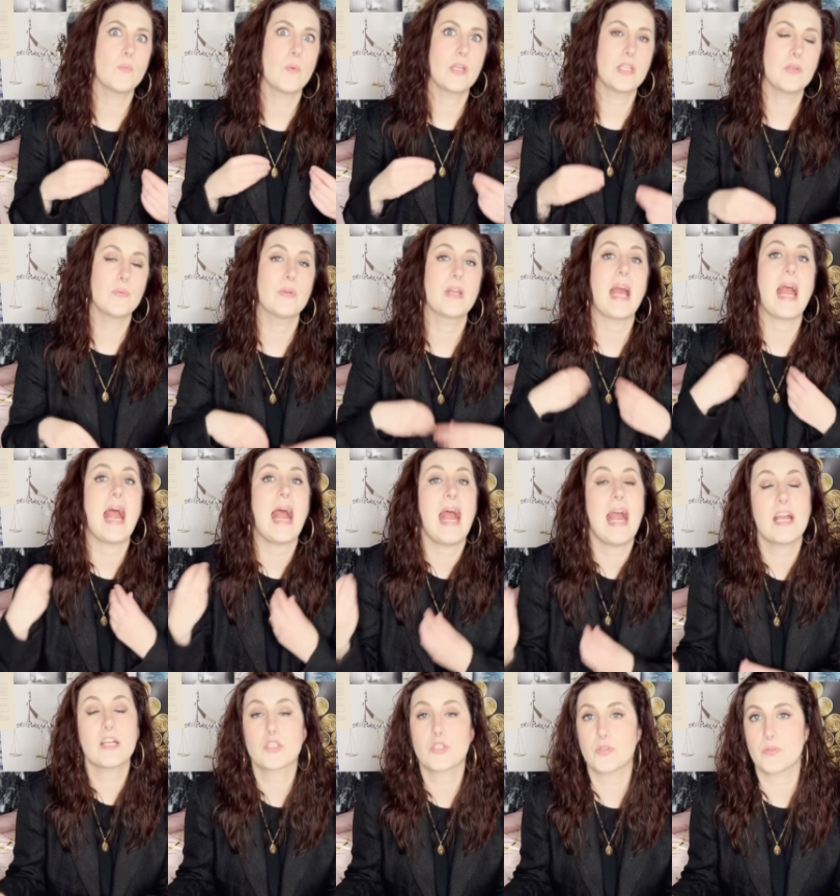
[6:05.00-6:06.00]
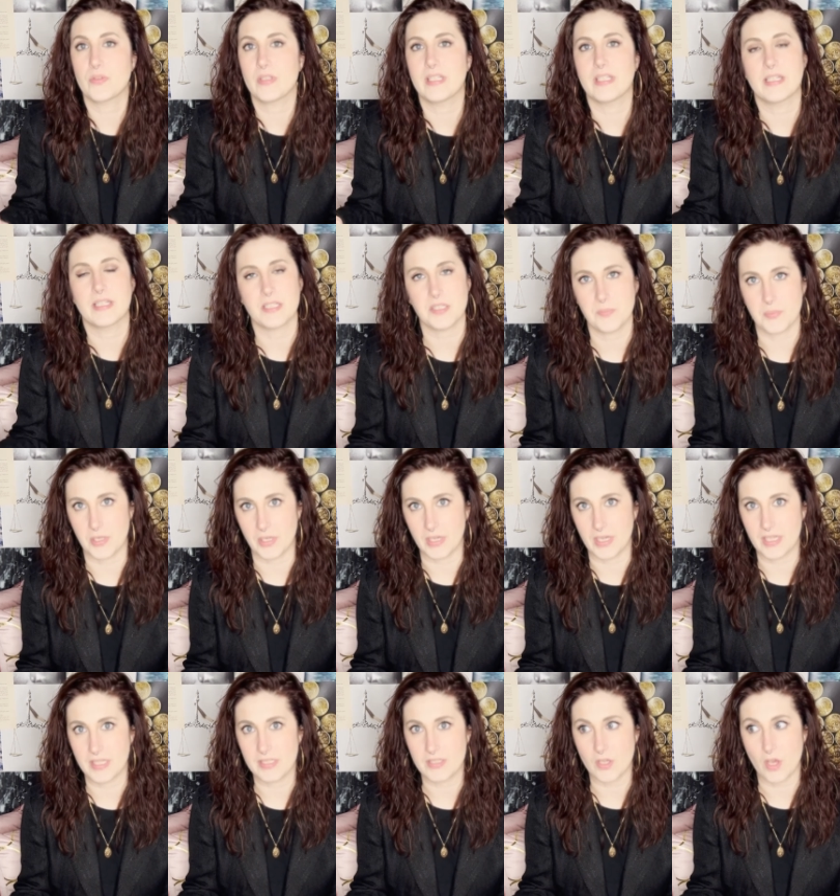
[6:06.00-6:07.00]
what you would actually
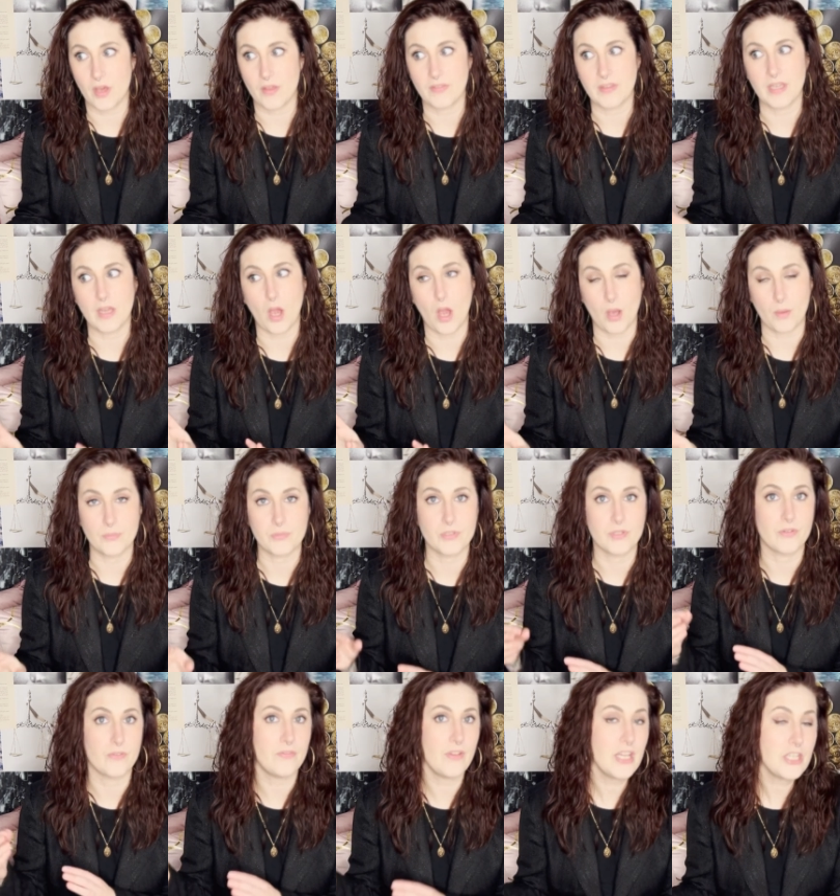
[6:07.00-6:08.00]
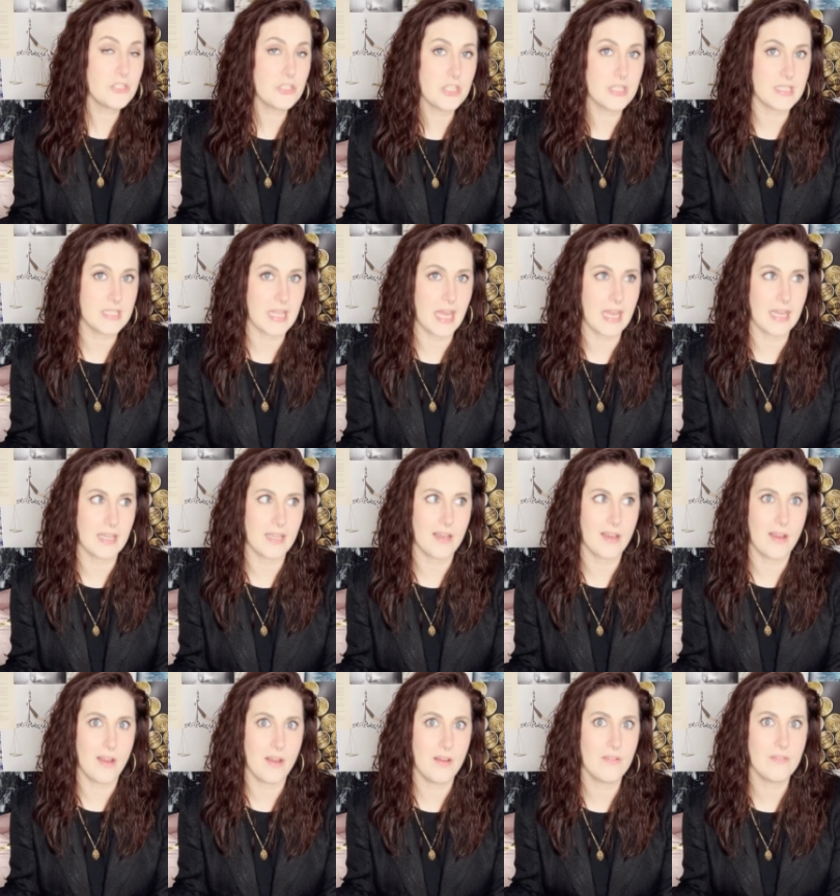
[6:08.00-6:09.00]
experience on the observation deck
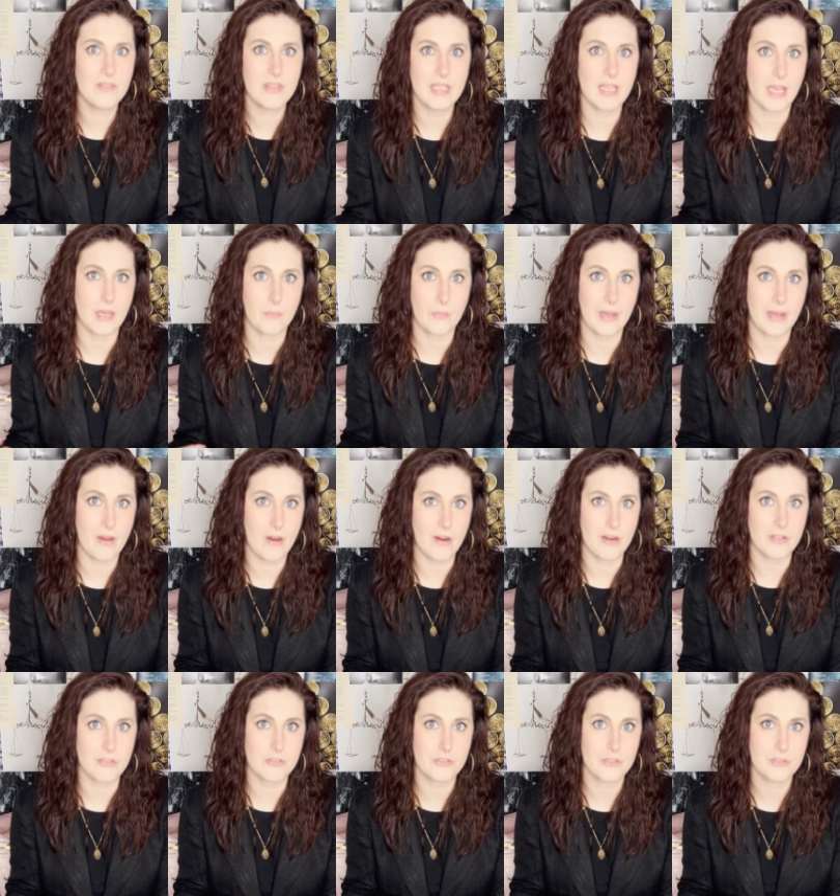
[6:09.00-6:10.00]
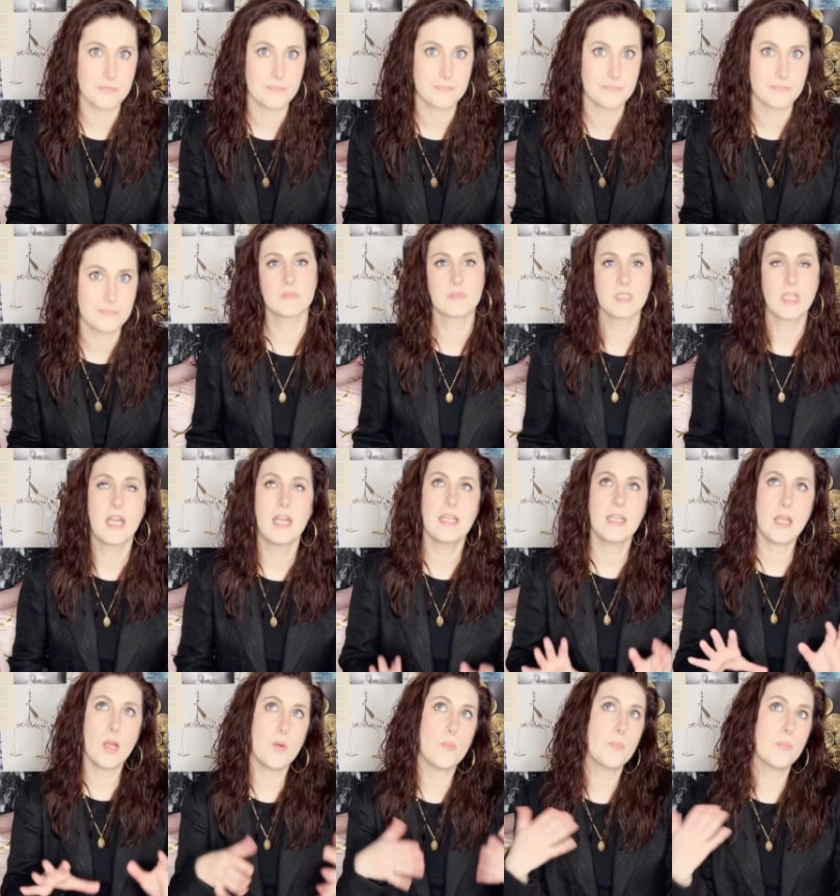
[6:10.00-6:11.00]
of the Gateway Arch.
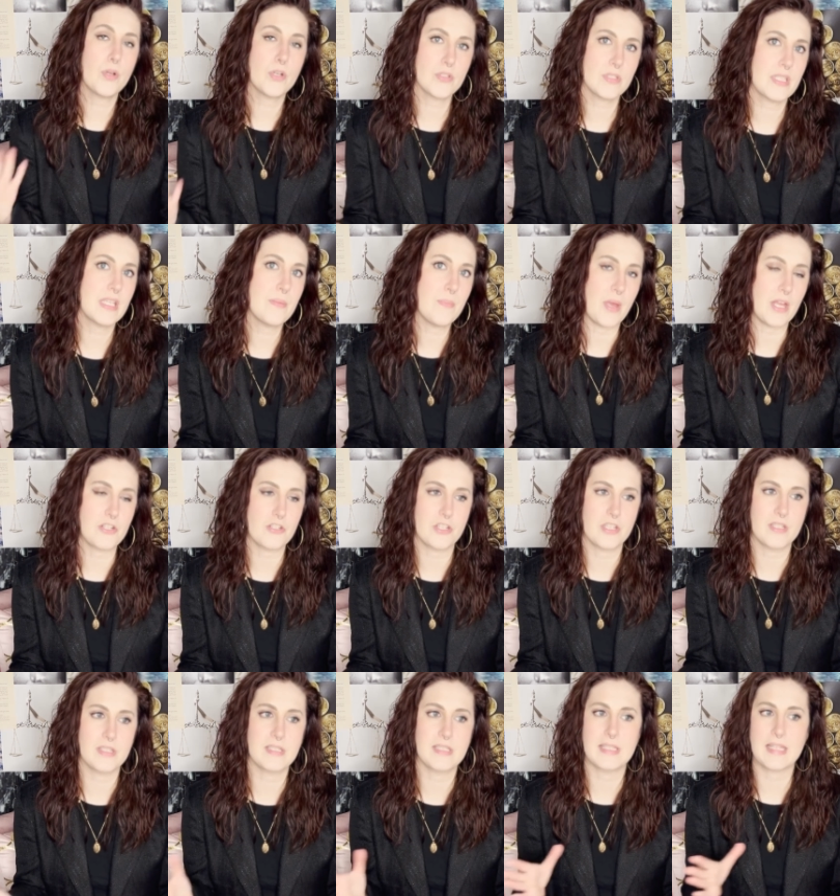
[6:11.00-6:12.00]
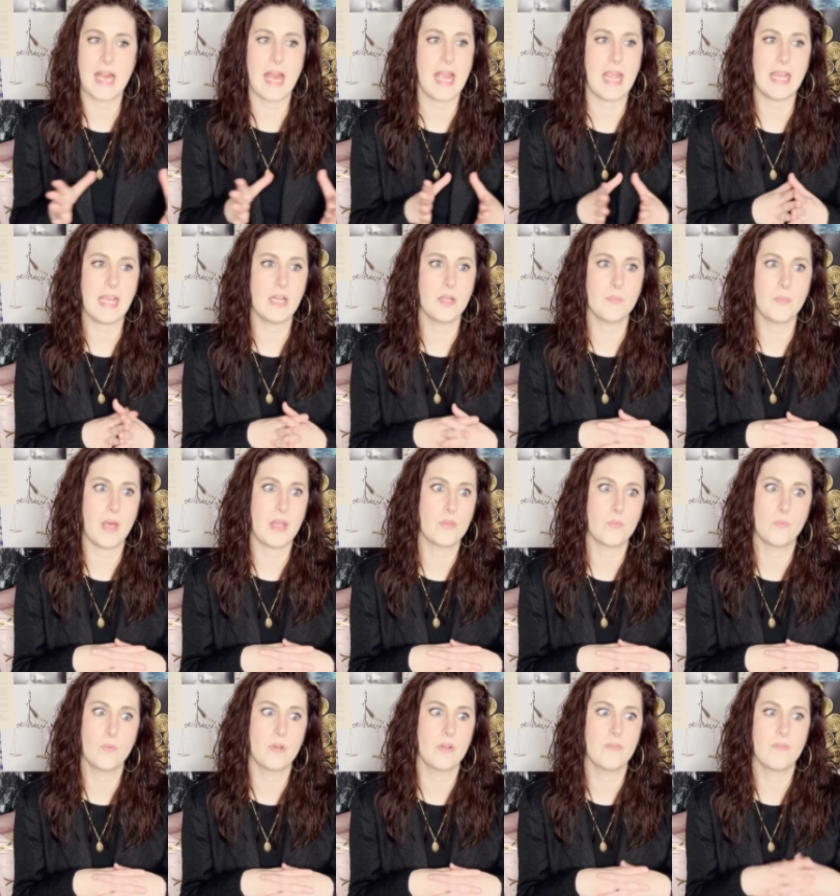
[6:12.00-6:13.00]
Now, Percy mentions that Annabeth
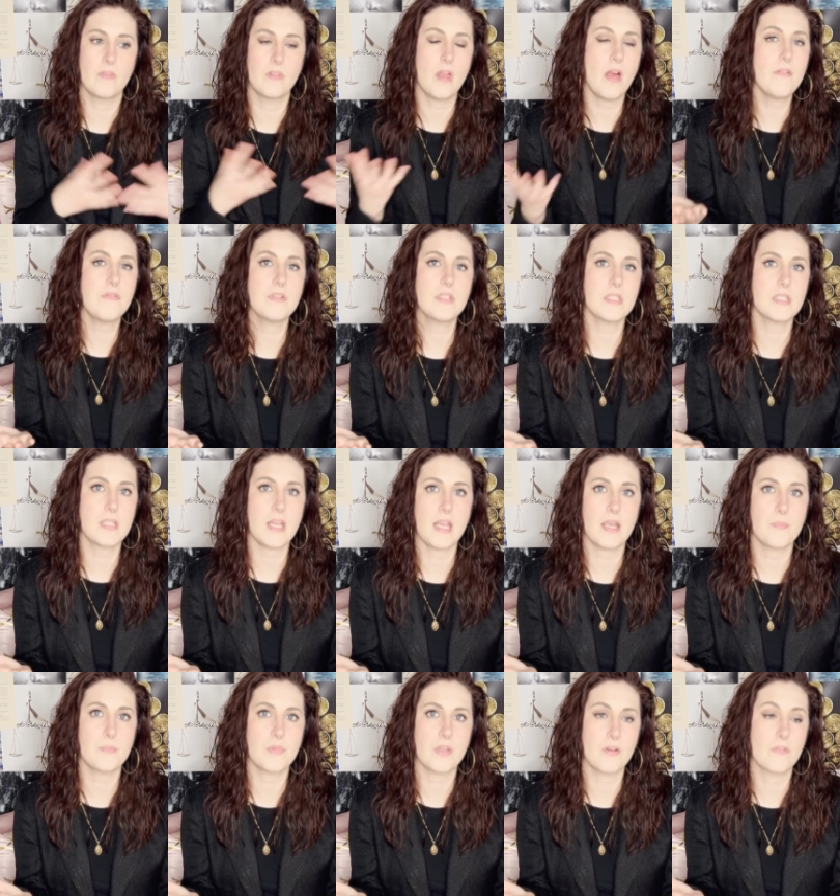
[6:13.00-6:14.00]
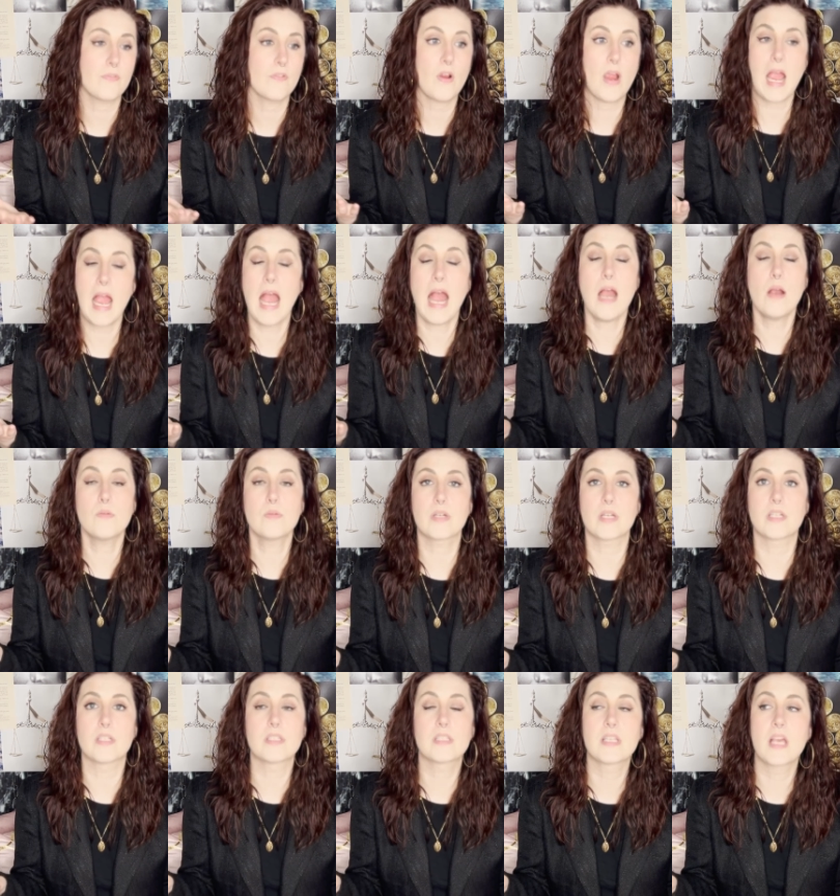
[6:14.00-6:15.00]
would have loved to stay up there for
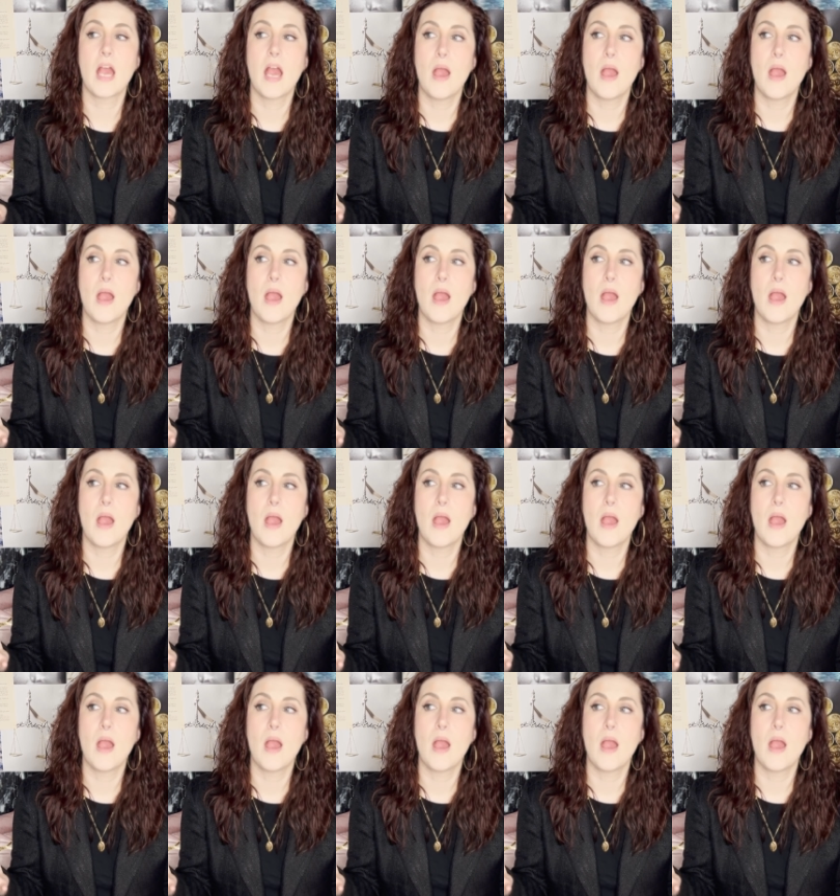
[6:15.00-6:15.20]
hours,